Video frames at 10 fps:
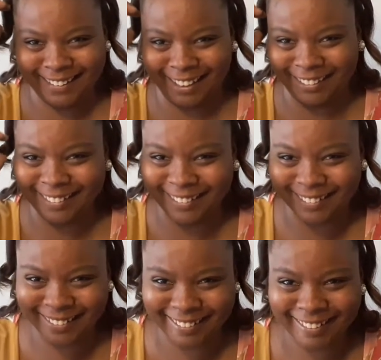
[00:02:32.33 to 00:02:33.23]
so,
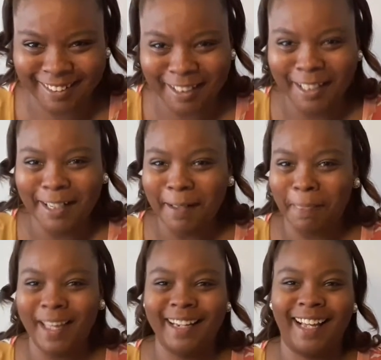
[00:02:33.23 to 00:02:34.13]

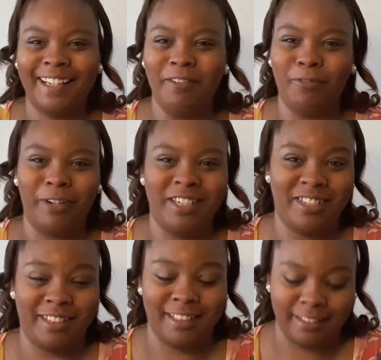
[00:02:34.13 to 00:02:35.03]
they not here for each
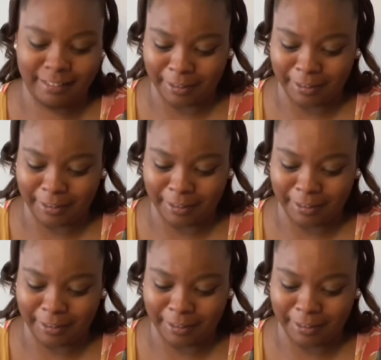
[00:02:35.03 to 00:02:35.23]
other.